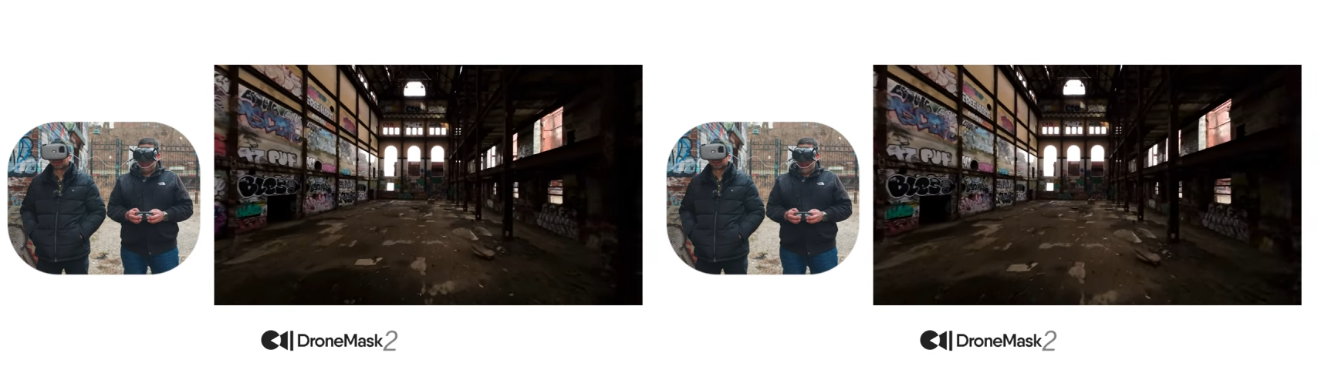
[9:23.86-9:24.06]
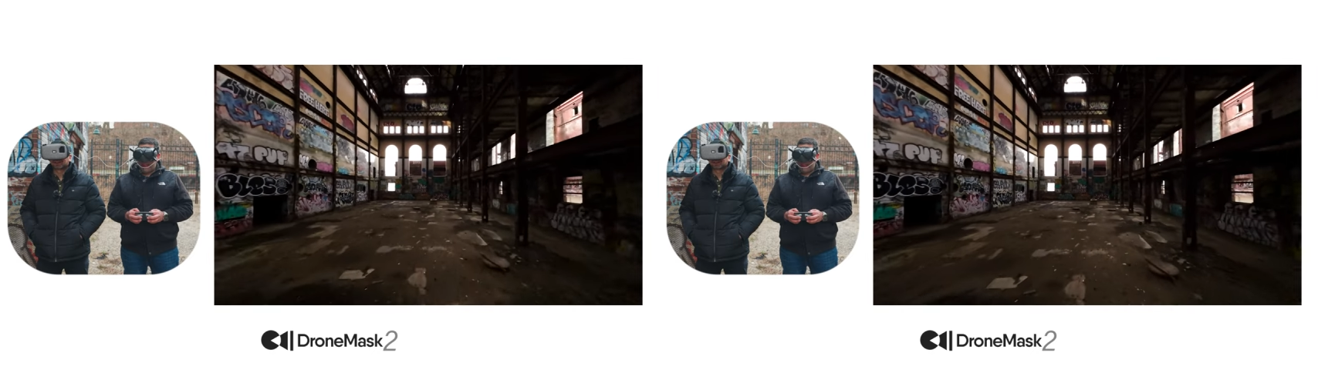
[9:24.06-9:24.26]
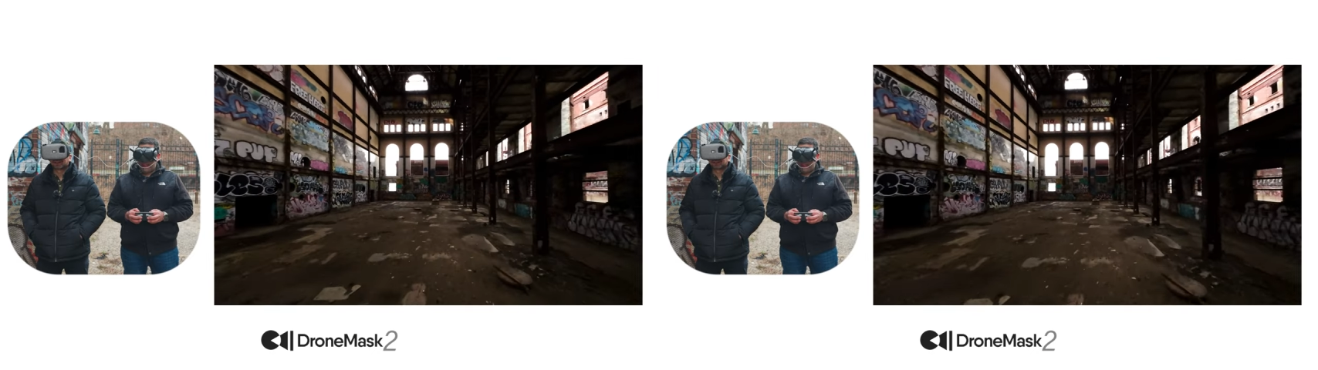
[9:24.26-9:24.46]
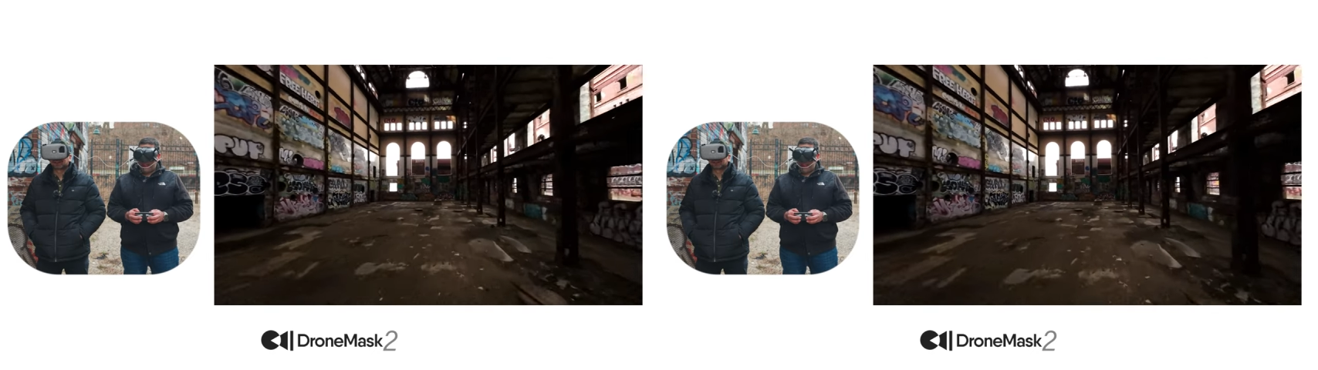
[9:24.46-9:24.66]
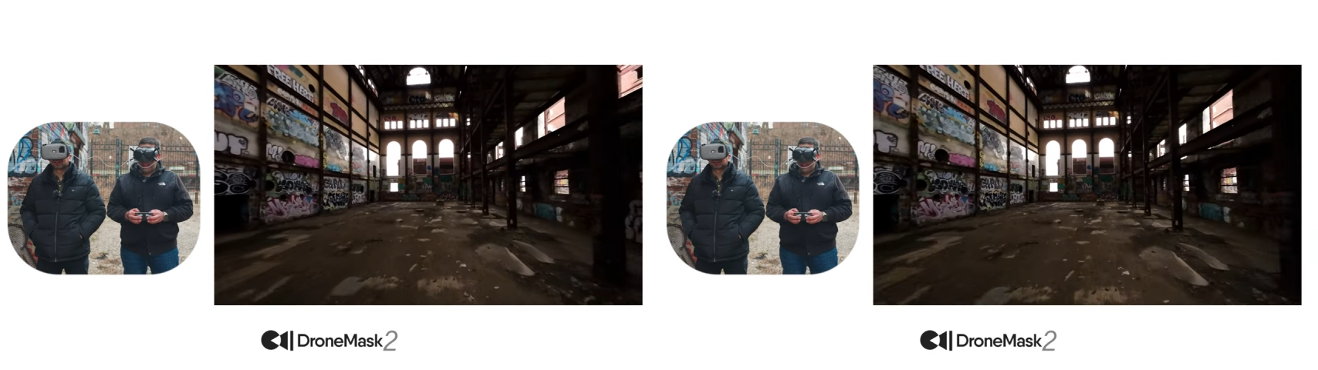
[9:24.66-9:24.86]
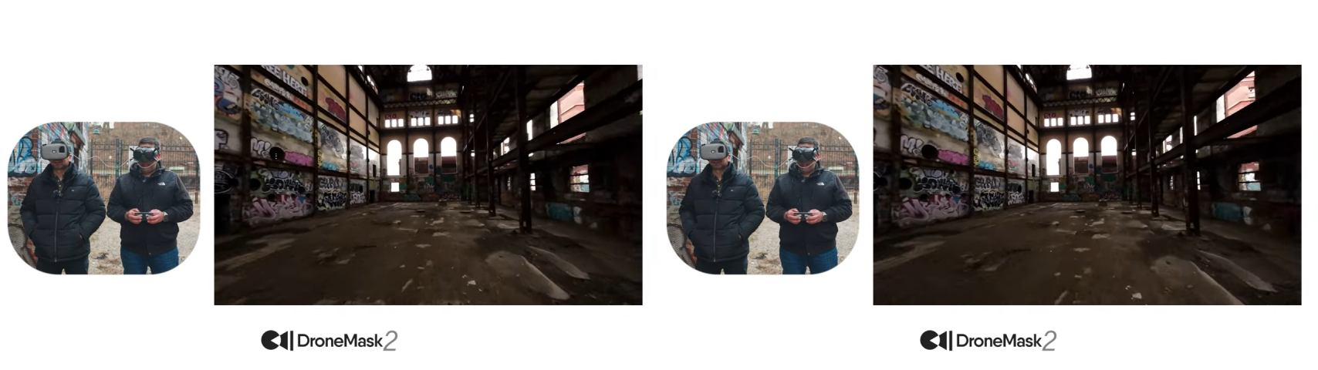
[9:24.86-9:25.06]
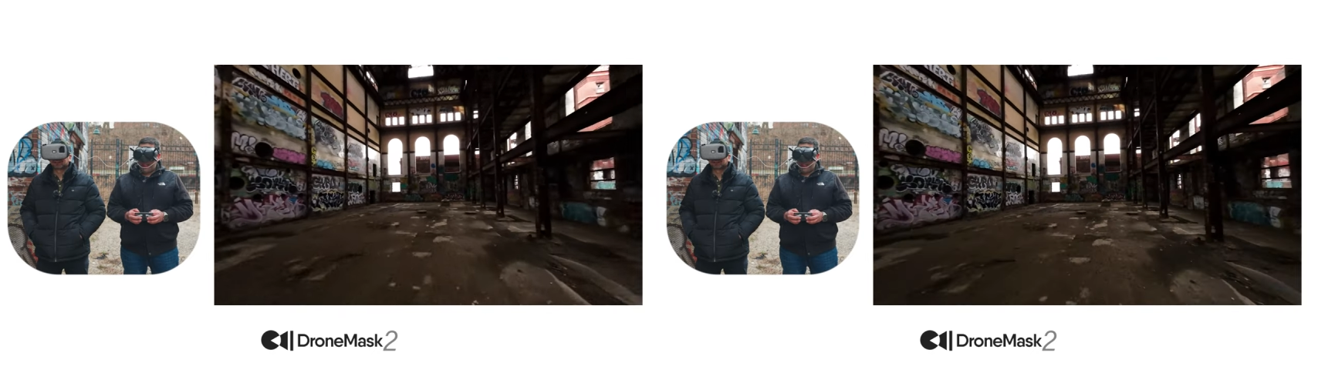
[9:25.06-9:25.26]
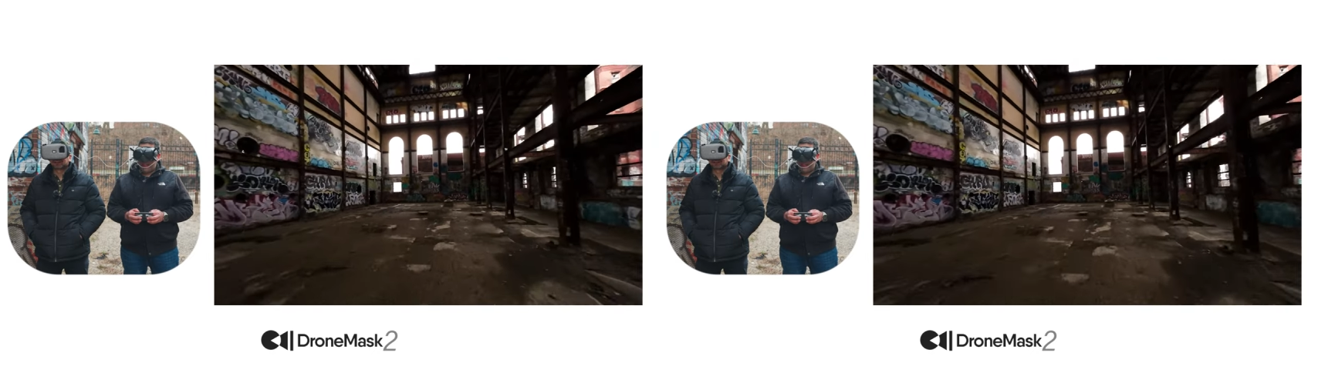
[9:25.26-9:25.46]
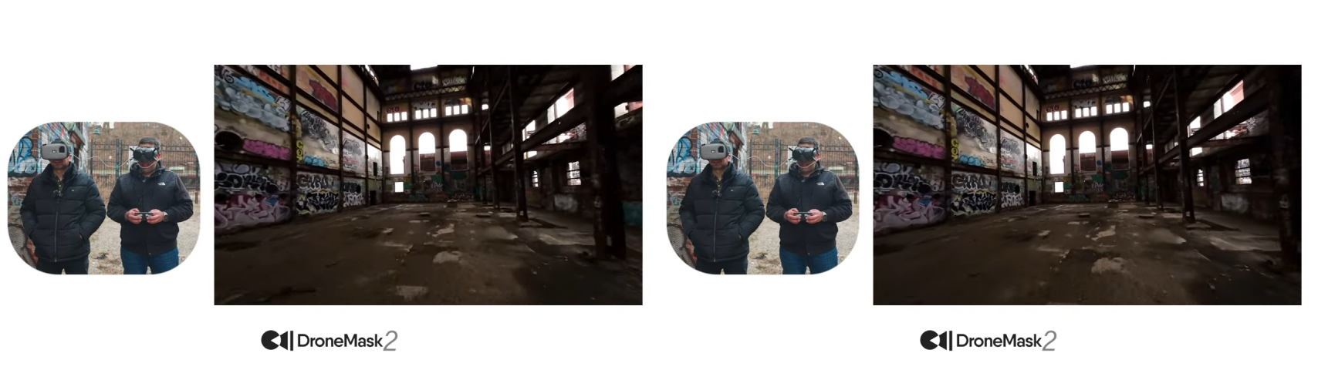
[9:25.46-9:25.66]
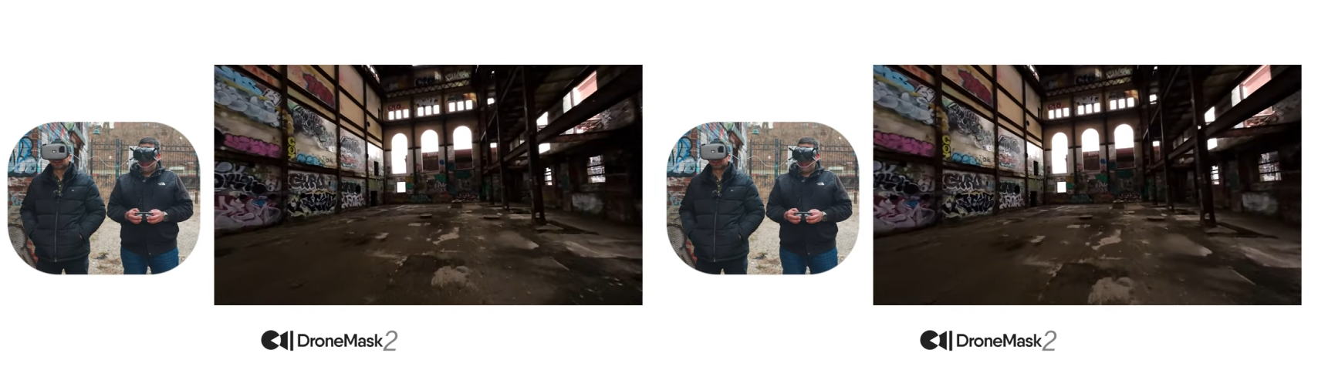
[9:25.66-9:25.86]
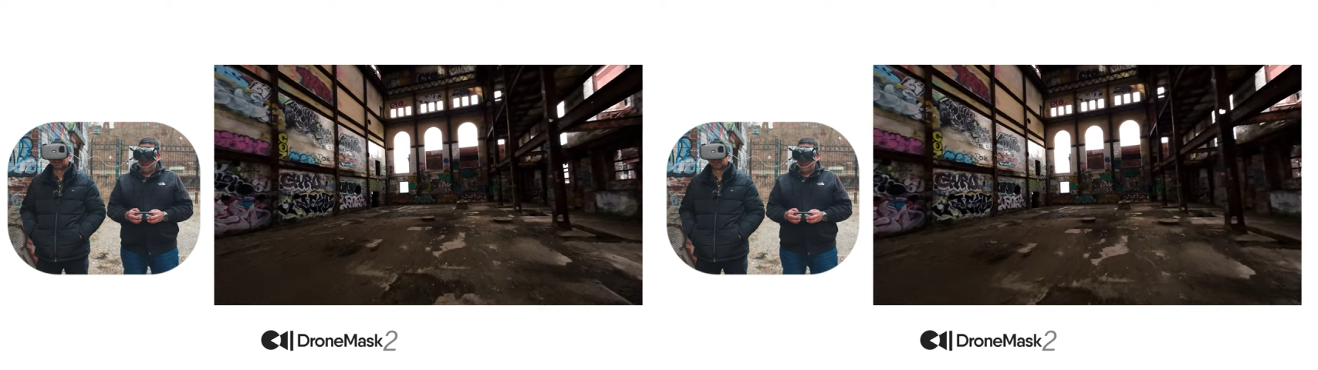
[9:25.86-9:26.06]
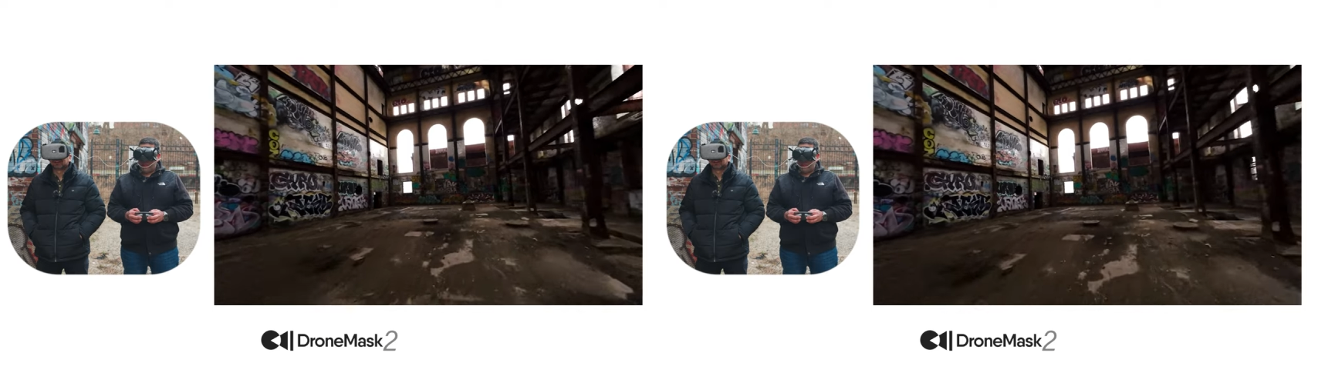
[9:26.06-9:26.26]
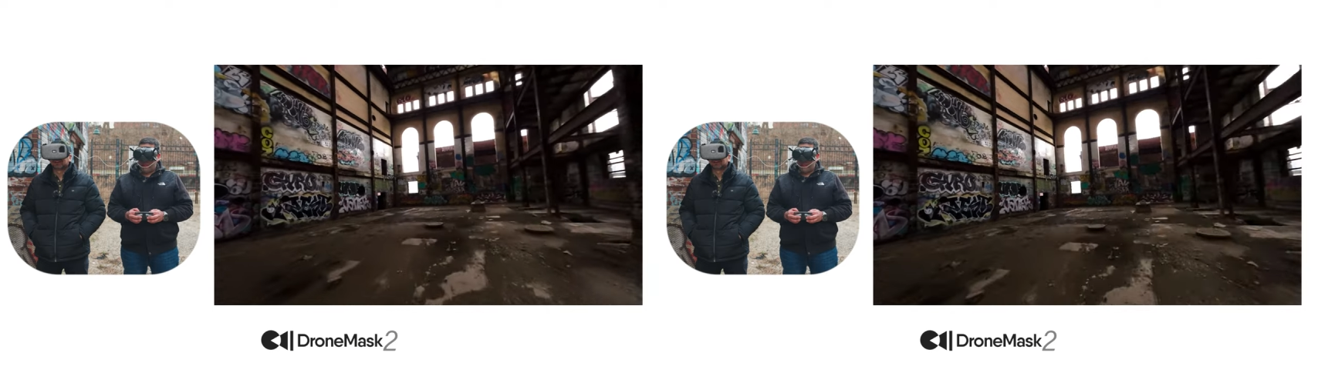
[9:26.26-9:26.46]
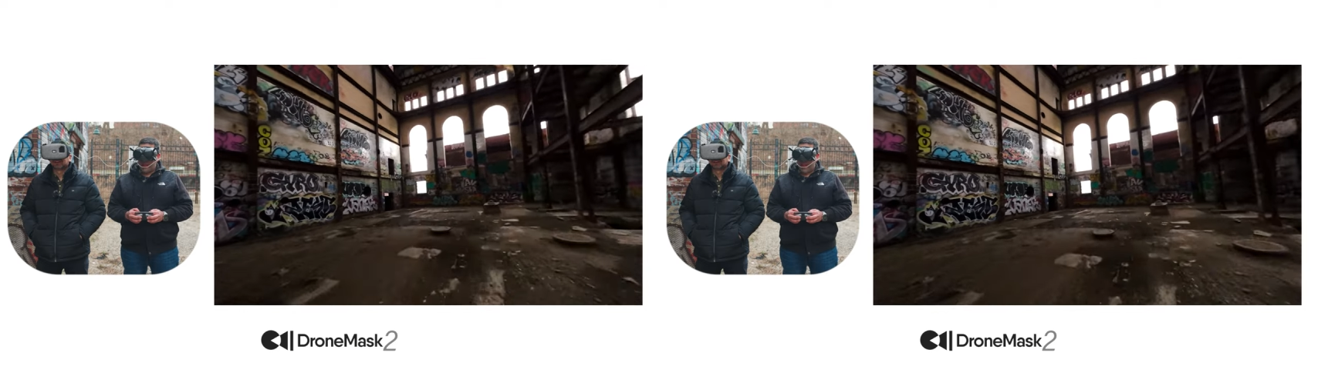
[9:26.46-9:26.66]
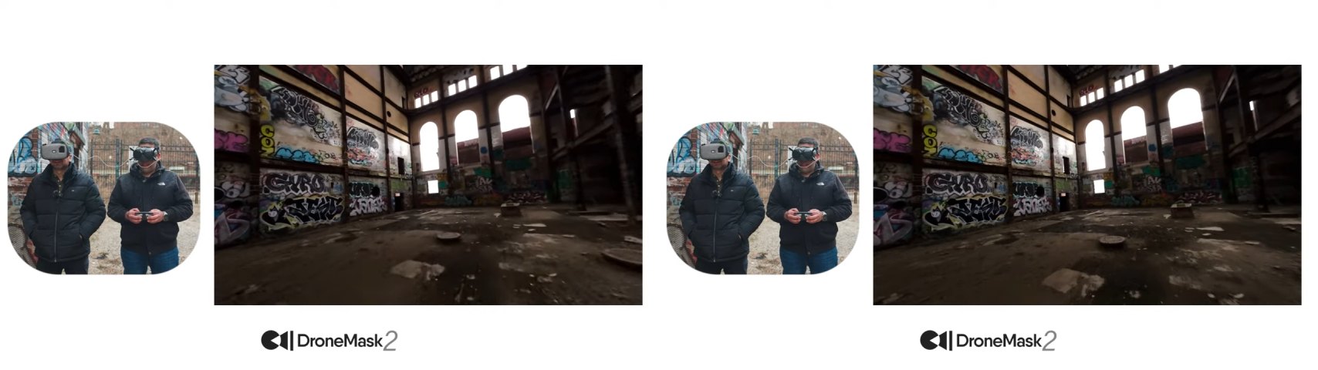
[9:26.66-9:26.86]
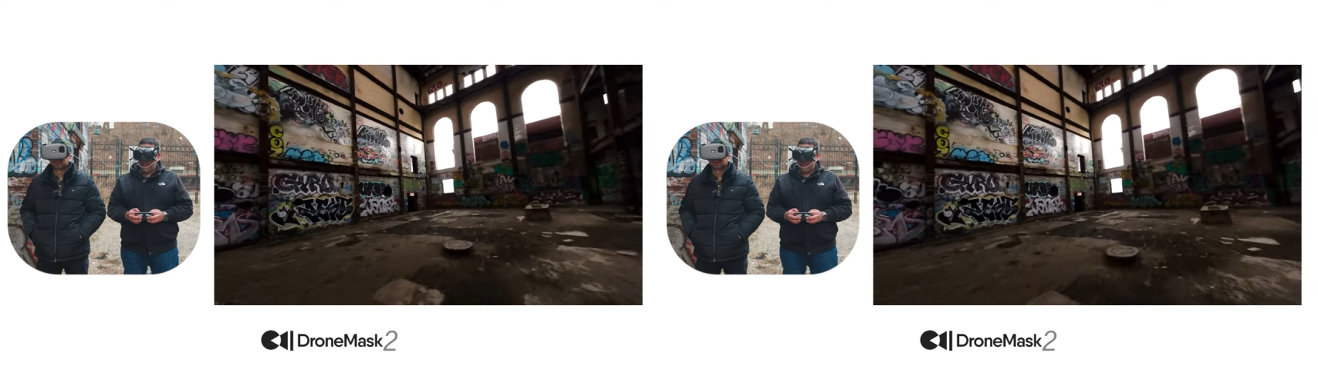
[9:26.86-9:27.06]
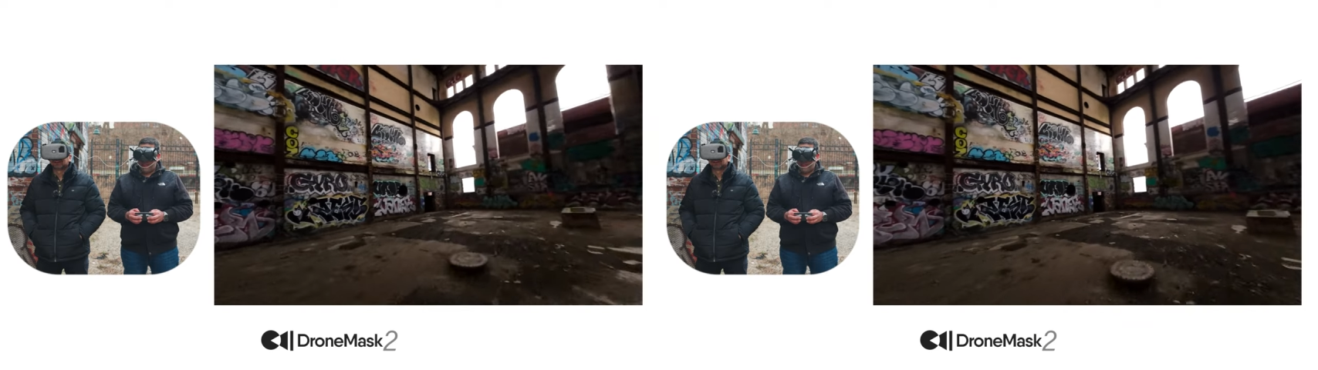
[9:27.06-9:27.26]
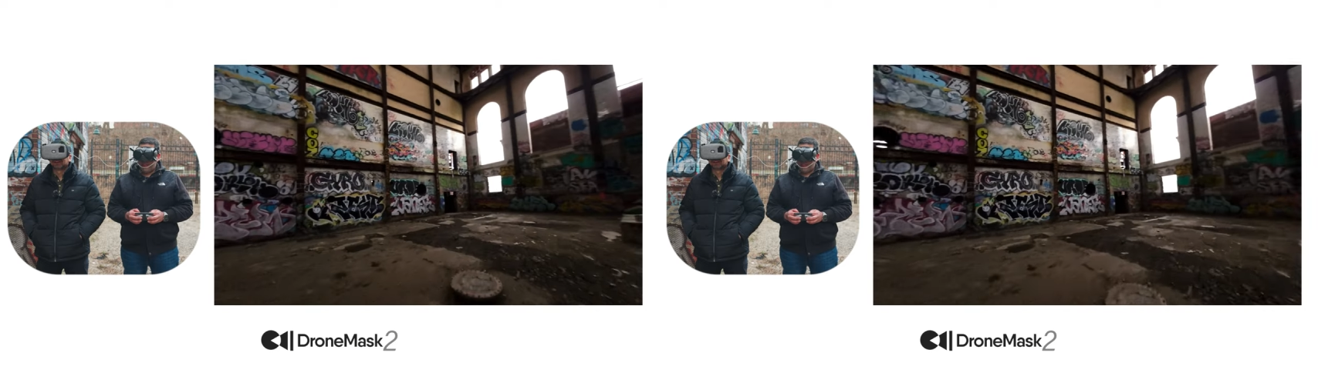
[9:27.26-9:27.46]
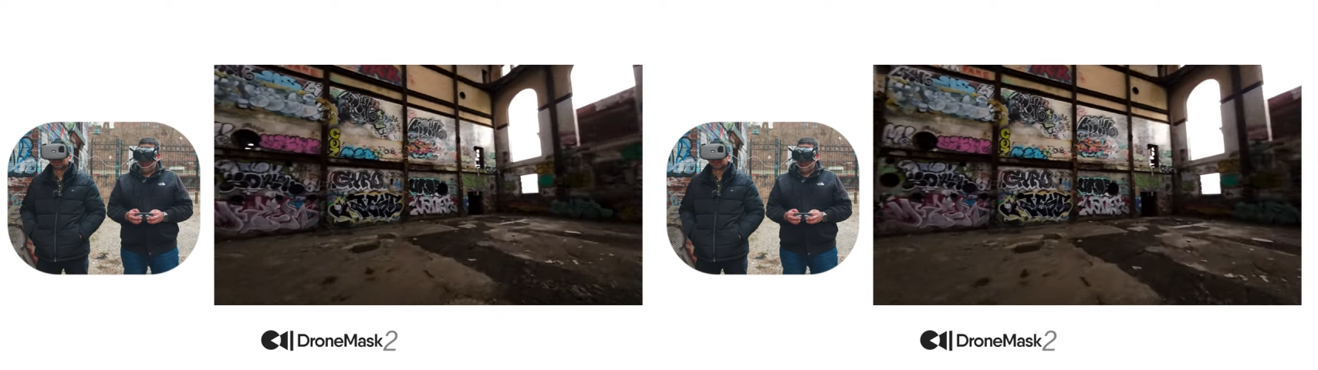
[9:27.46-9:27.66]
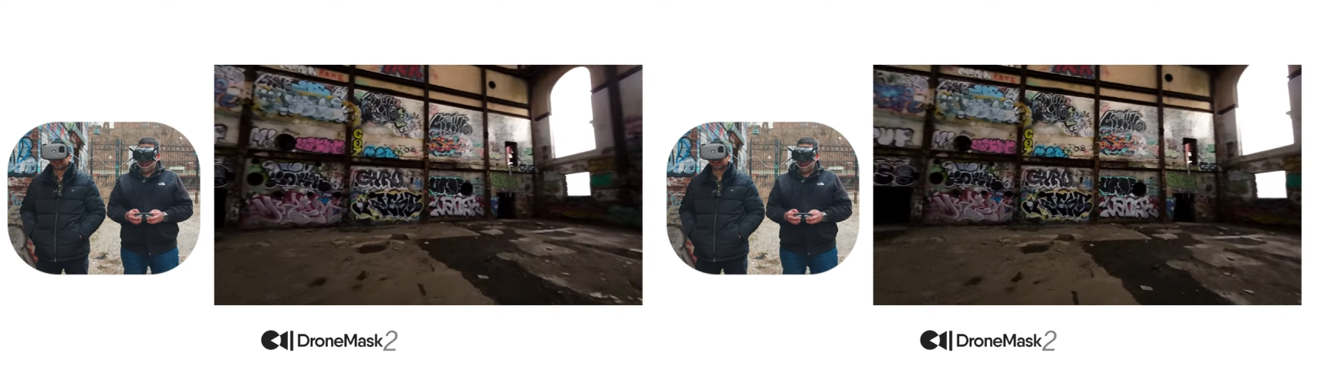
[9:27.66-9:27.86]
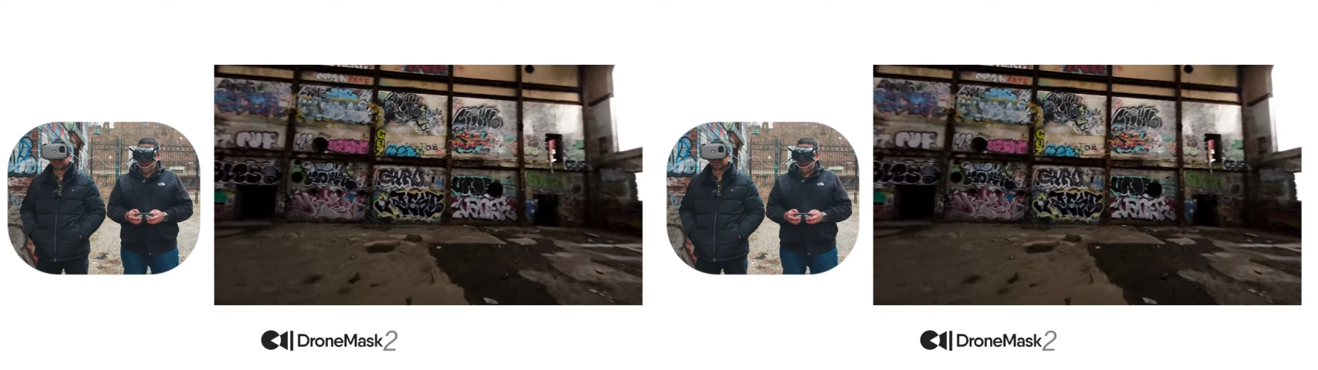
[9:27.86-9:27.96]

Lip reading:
No face is visible, so there are no lips to read.